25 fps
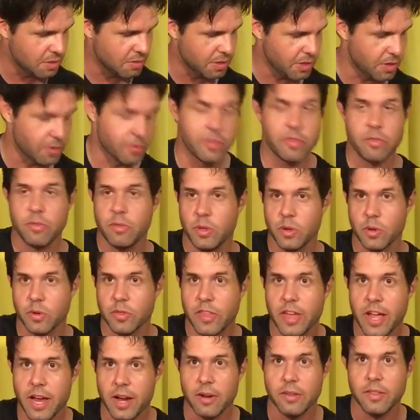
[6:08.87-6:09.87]
you're
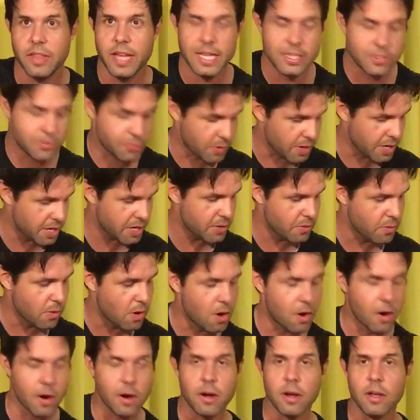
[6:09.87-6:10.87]
there. That's where you
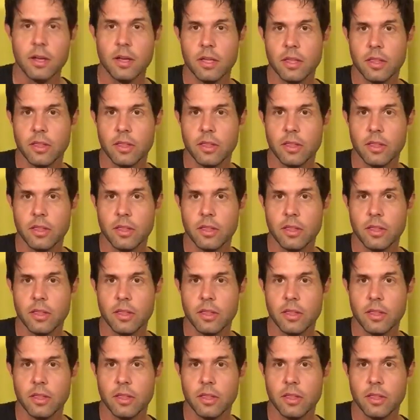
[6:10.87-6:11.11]
are.